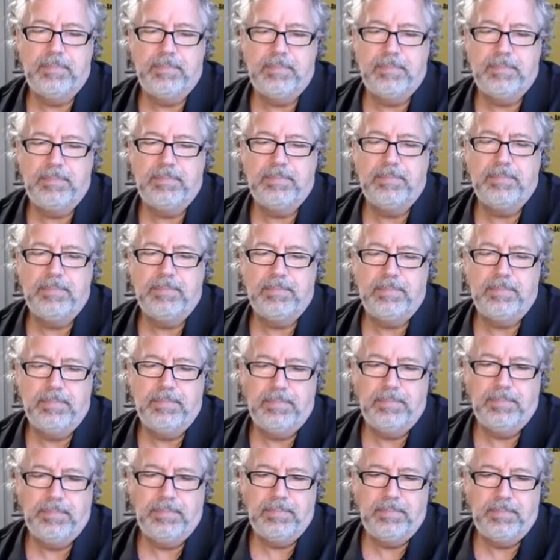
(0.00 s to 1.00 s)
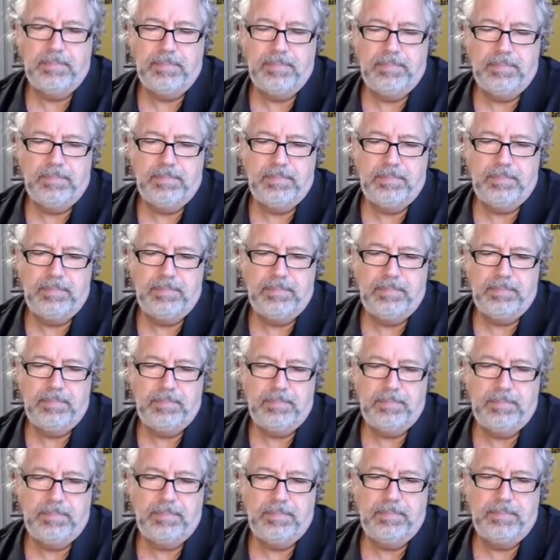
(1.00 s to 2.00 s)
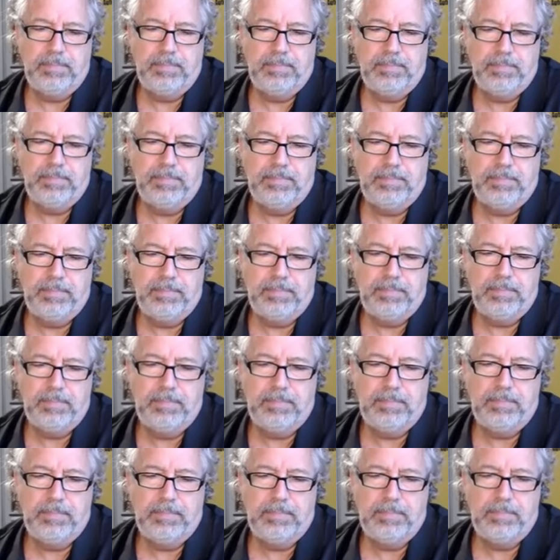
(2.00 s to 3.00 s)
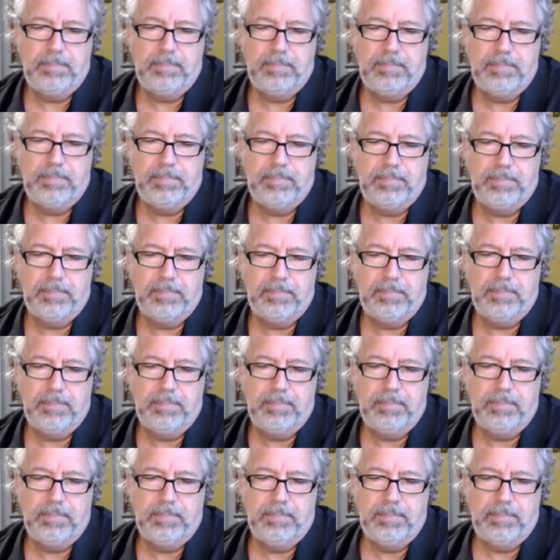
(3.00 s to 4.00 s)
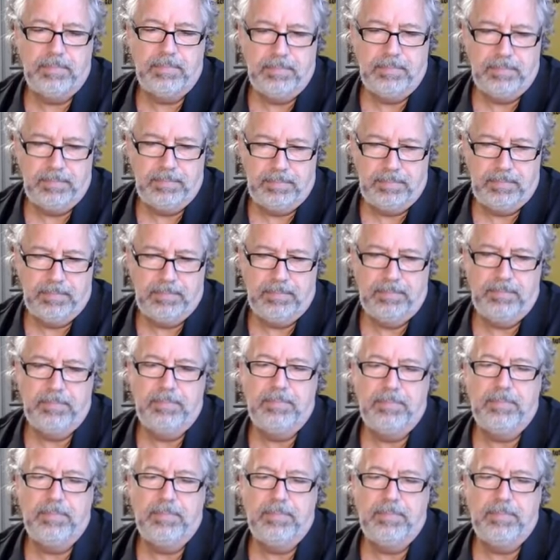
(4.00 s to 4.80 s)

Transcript: The person shown says nothing.